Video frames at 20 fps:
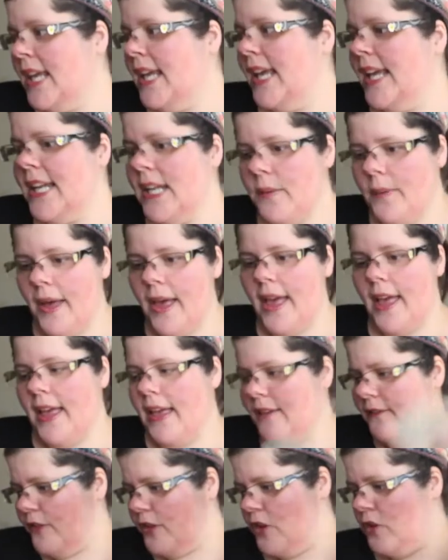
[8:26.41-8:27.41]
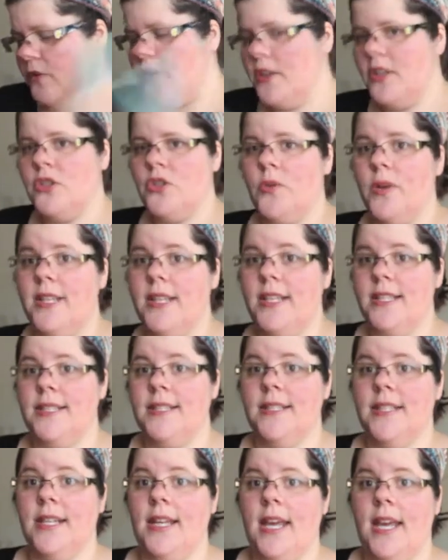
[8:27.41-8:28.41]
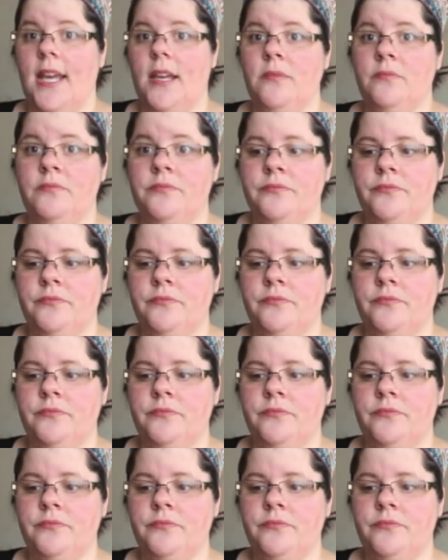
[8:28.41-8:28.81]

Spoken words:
anyway, if you've enjoyed this today,